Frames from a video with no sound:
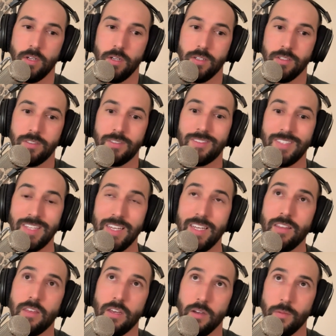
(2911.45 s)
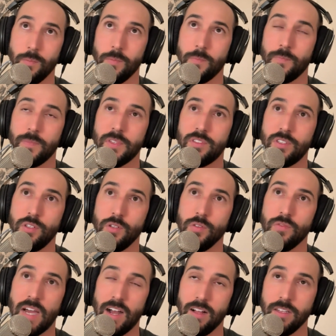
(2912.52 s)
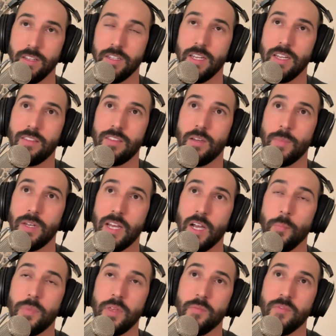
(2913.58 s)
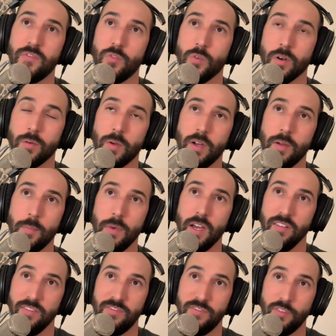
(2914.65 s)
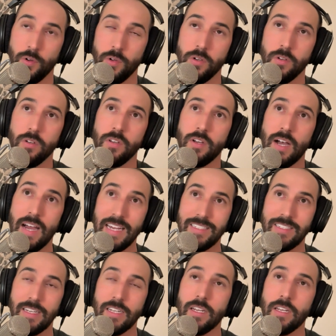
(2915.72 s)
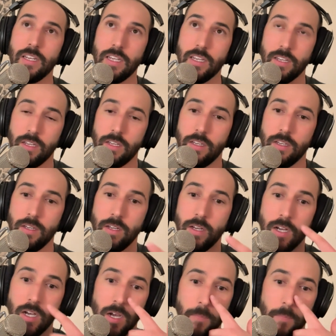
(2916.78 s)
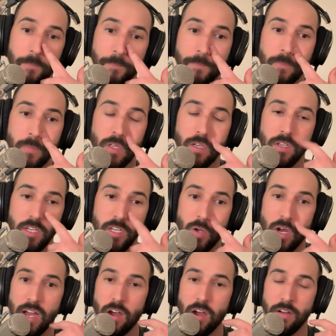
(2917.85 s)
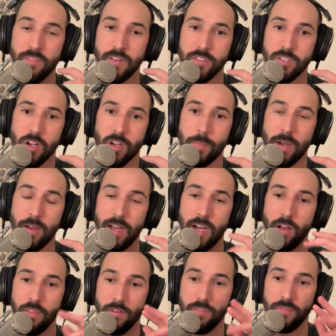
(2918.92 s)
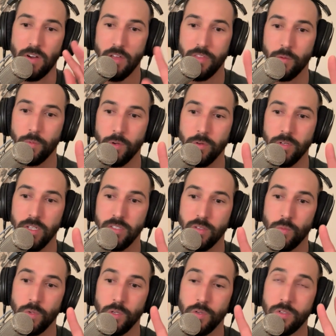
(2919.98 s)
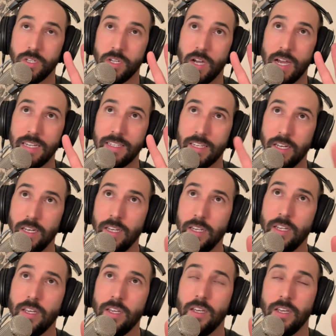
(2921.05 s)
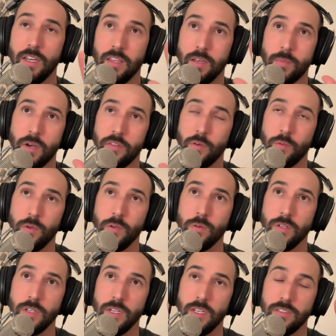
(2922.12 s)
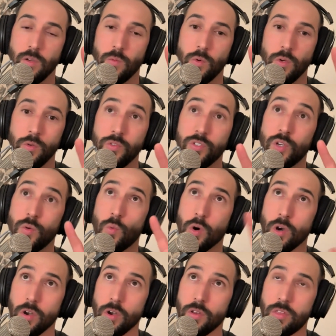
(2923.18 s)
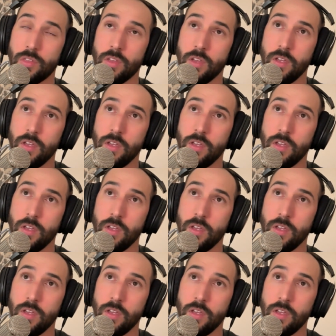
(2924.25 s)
see them, to validate them, and help them form a full identity. Um, you know, I often talk about how the father wound is a wound to identity and the mother wound is a wound to worth.